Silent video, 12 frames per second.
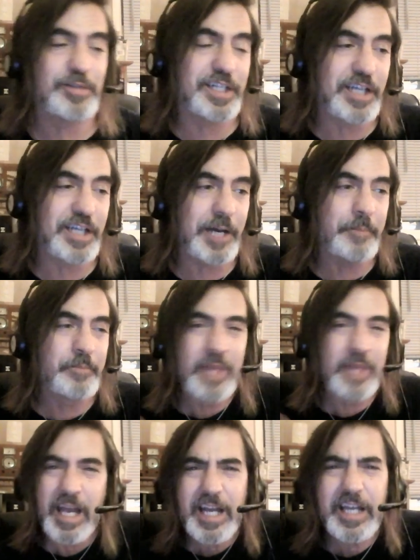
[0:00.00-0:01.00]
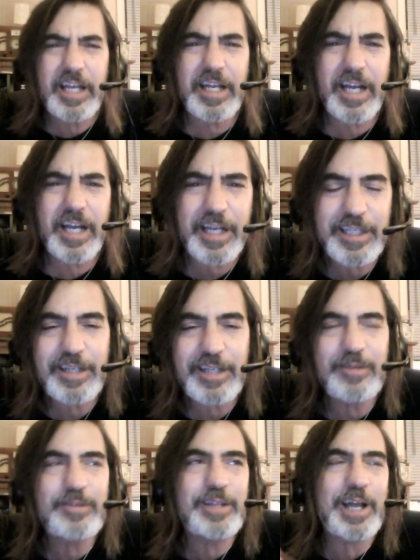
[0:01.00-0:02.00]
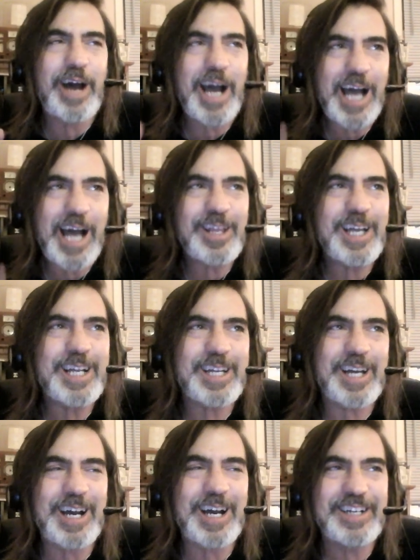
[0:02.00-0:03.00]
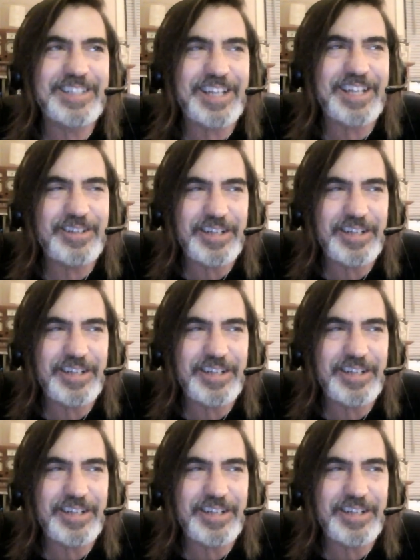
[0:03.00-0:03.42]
And yeah, I like now.